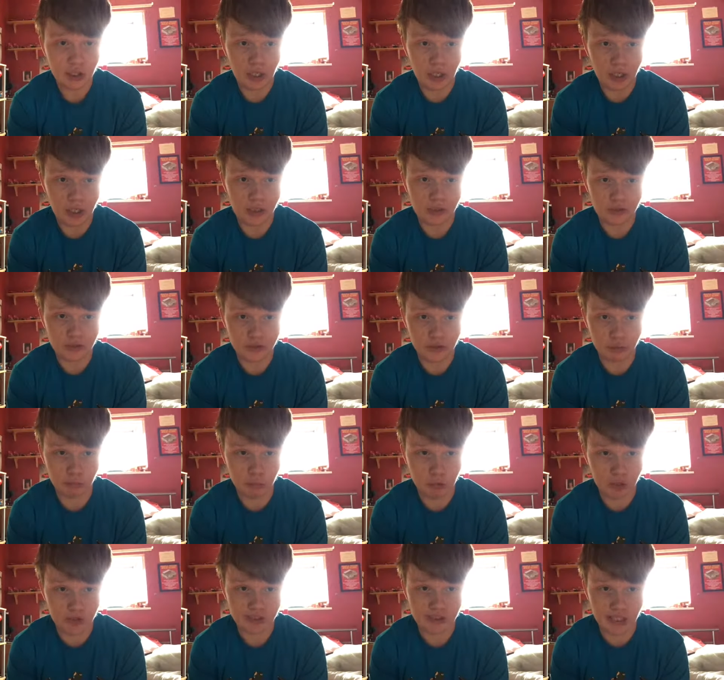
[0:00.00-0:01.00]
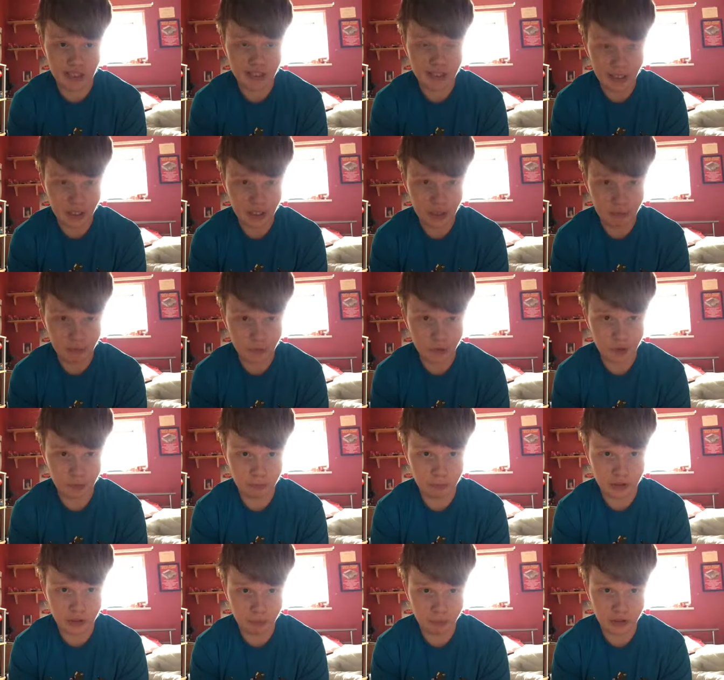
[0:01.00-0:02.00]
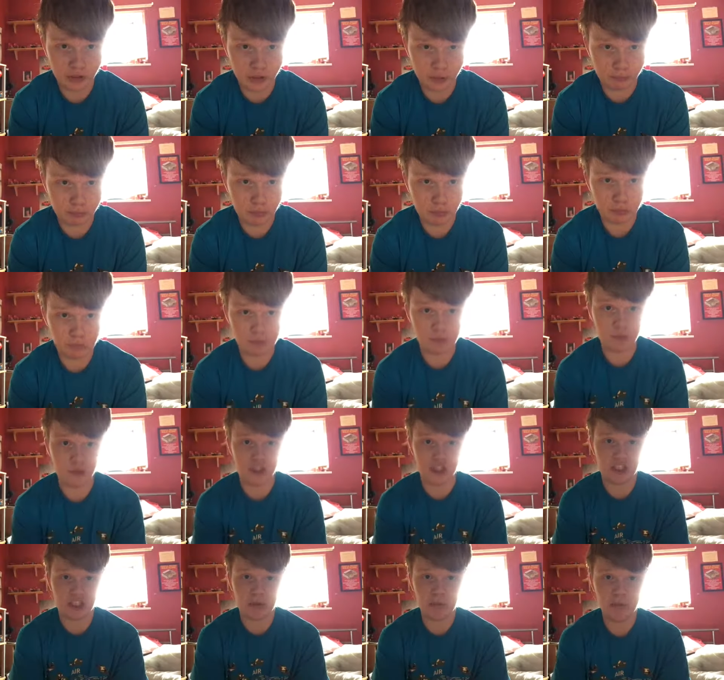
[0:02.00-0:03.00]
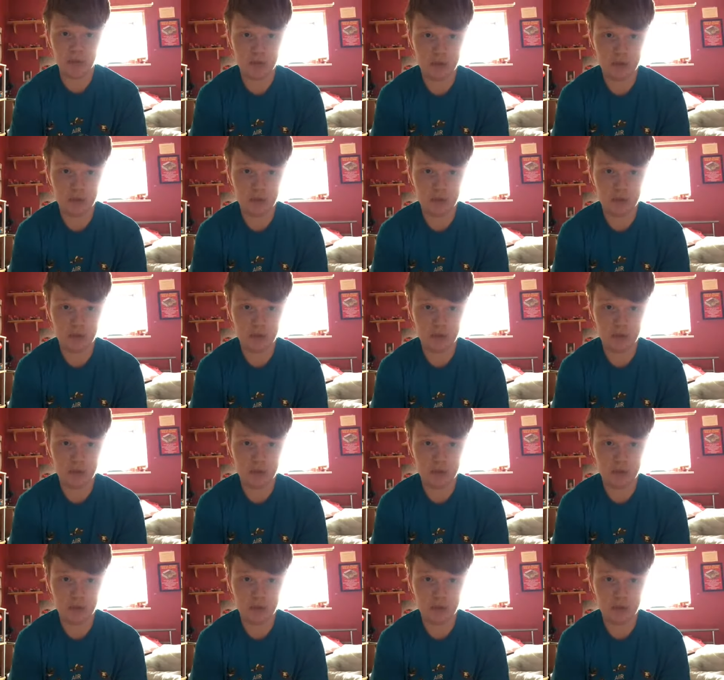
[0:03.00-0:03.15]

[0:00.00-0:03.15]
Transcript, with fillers: and what day I'm going to be doing proper music.